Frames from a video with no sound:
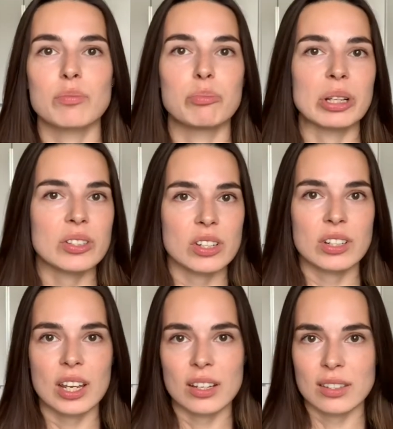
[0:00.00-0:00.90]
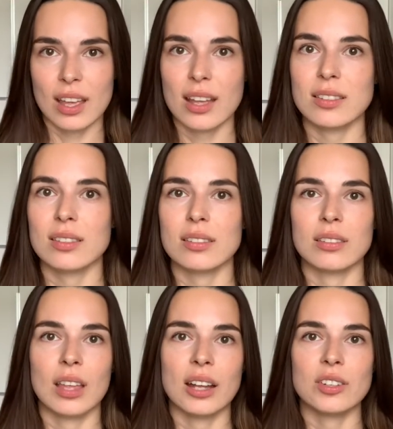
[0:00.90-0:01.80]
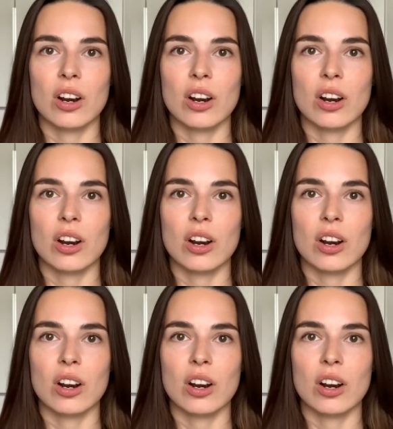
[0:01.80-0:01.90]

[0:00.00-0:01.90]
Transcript: building data sets that